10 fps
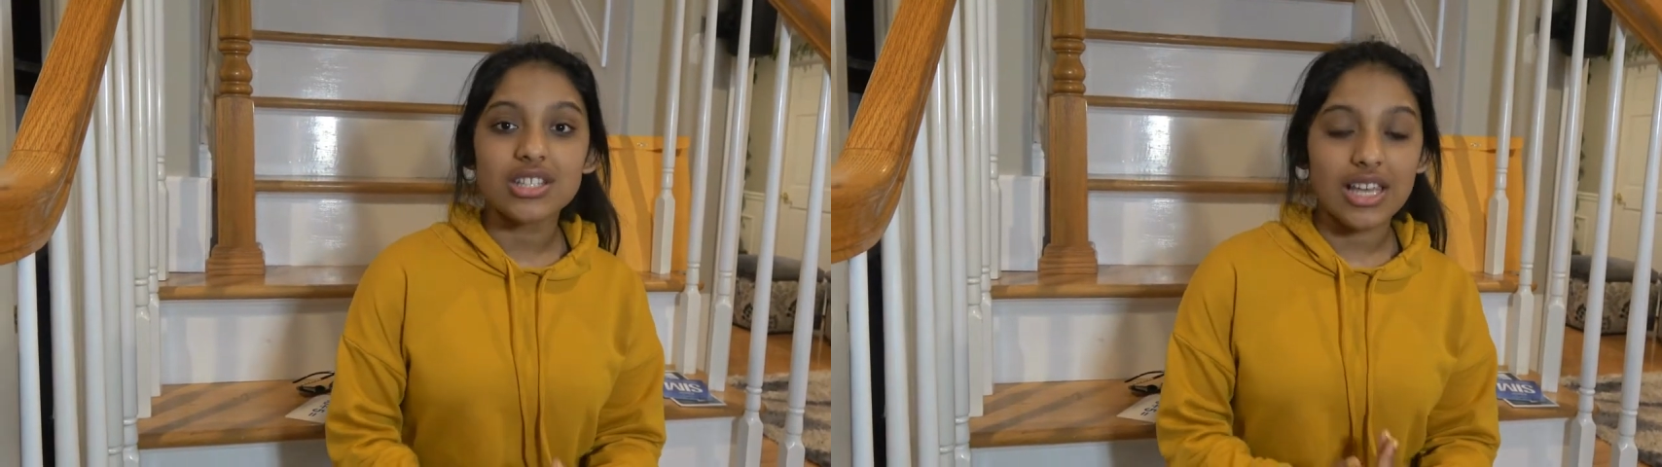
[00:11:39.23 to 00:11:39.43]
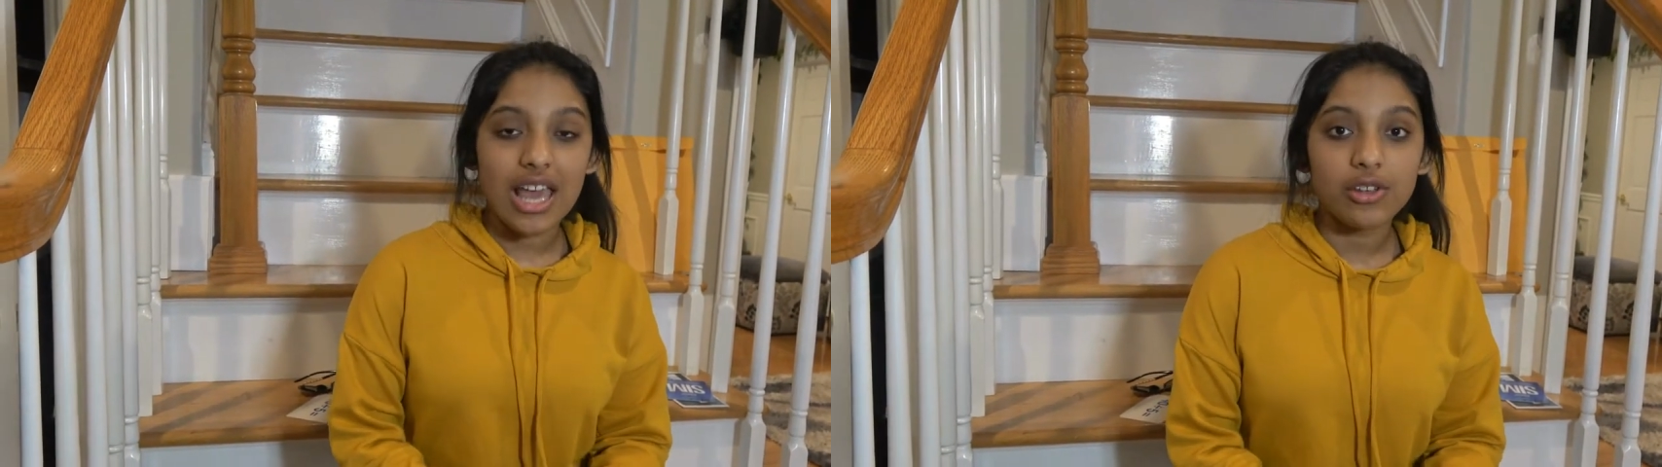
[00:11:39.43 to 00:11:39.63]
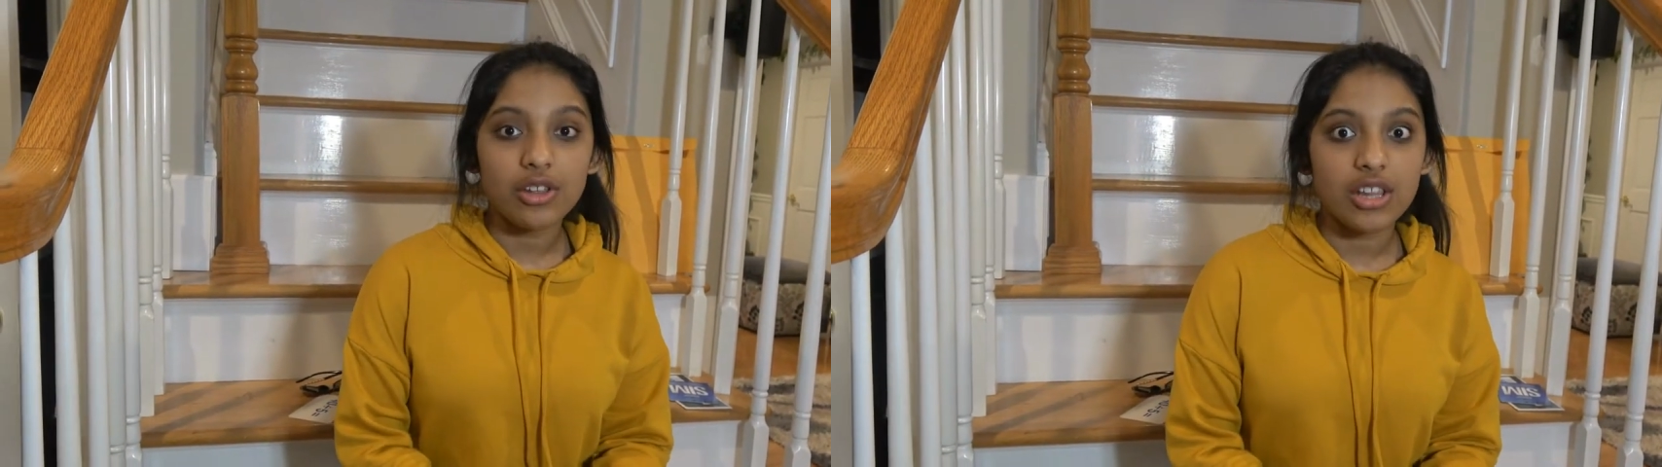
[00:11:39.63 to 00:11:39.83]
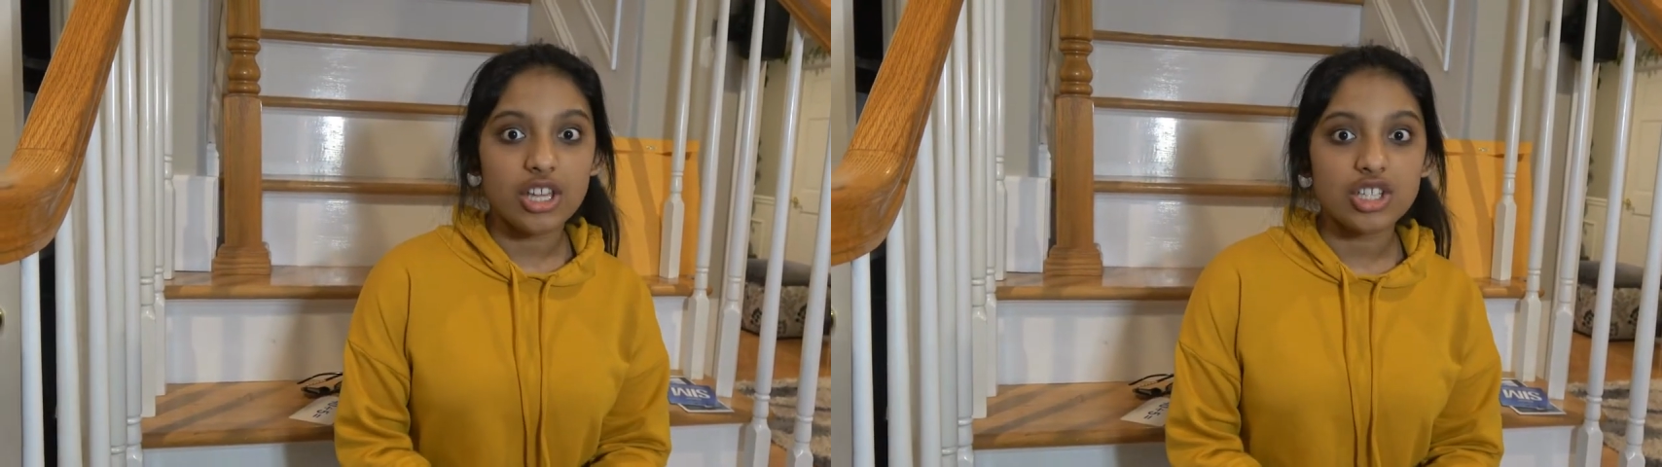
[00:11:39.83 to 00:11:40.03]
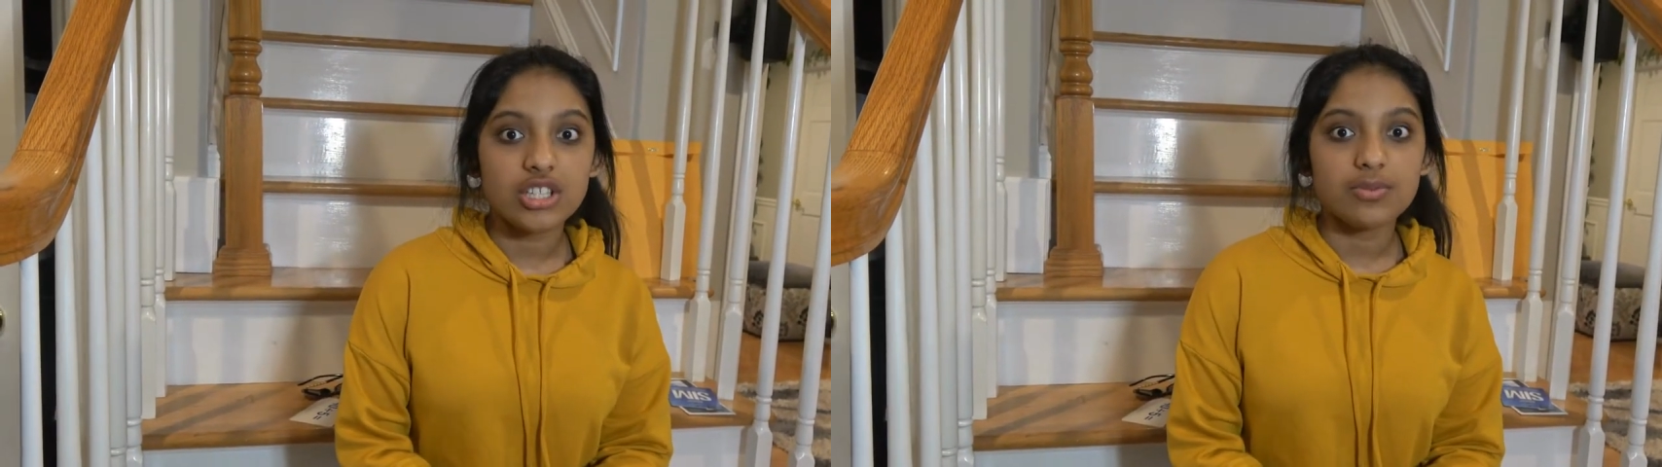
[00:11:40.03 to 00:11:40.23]
and
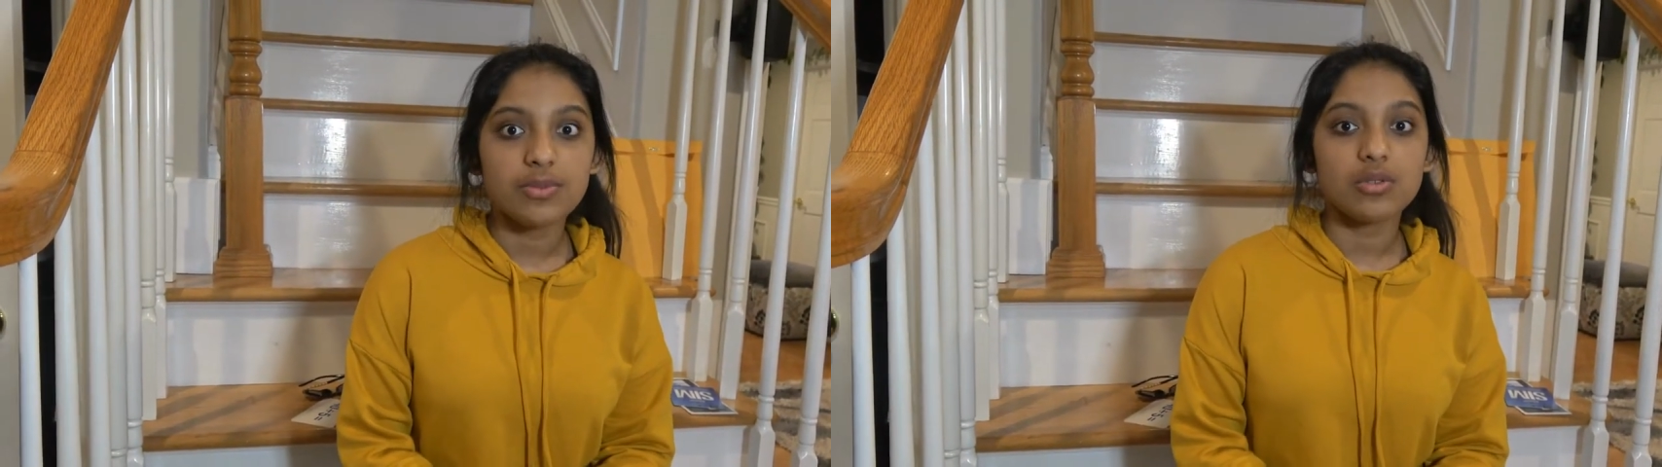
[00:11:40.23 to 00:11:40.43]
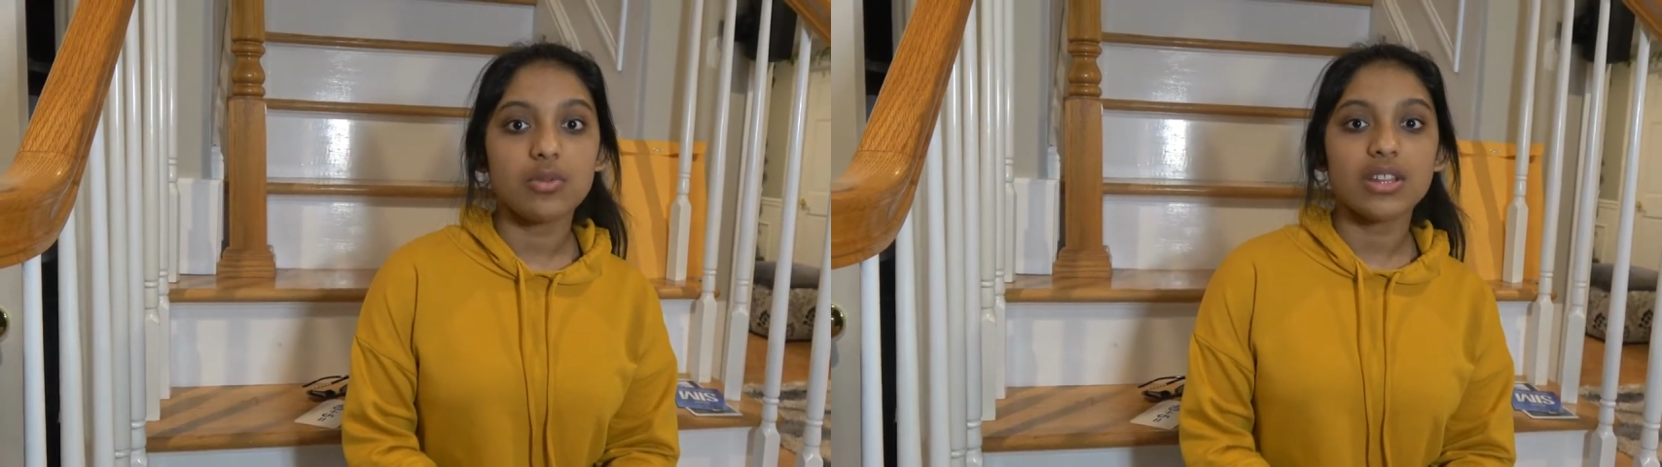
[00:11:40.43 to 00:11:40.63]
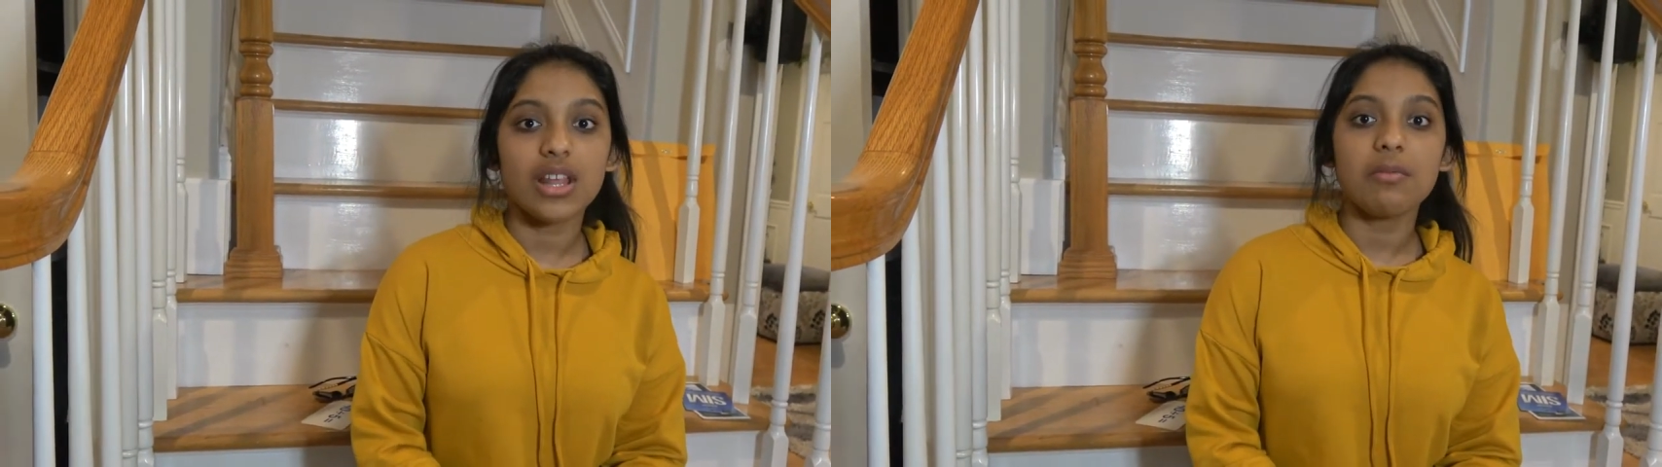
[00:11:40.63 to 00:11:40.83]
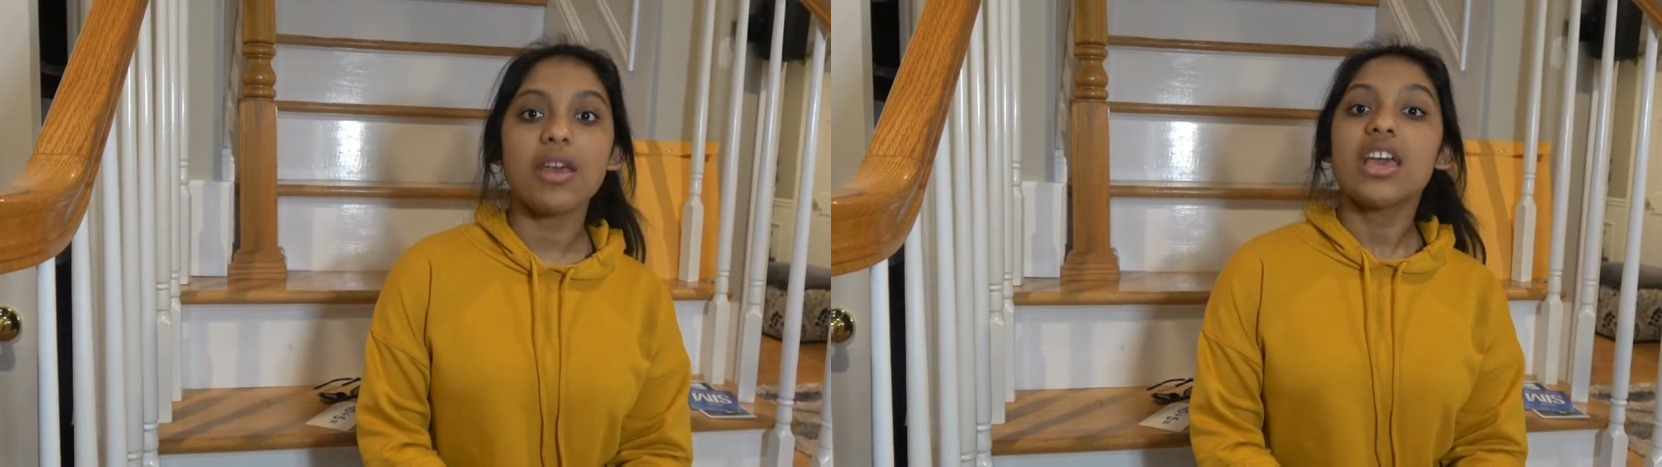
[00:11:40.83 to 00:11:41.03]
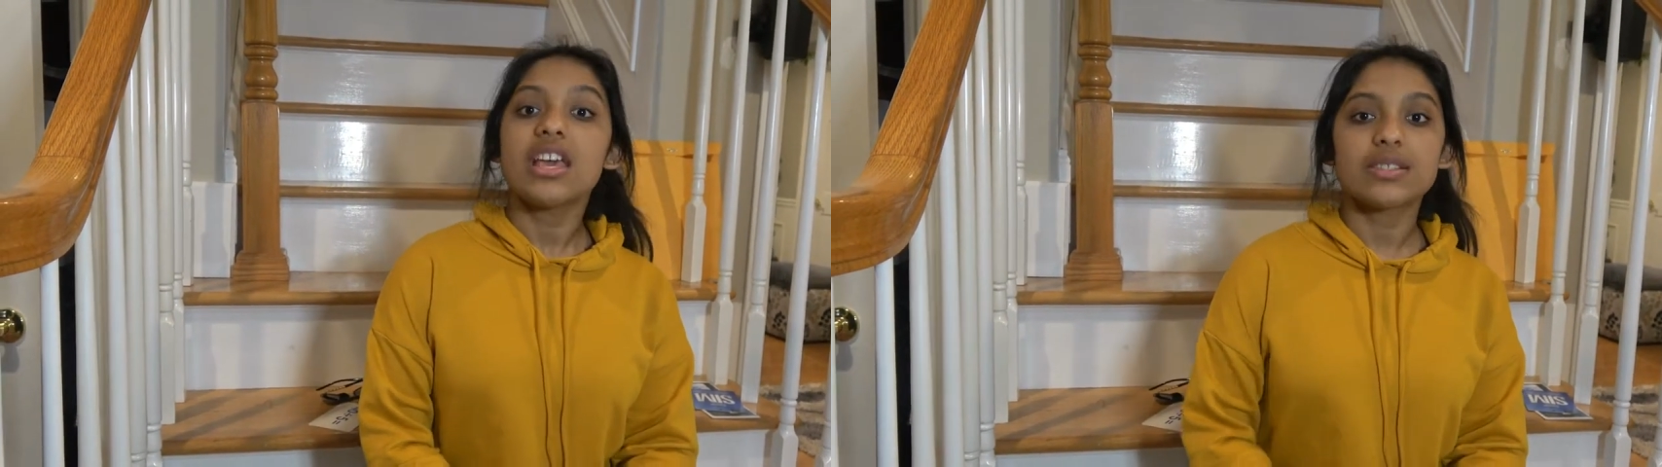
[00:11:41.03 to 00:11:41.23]
calculations between them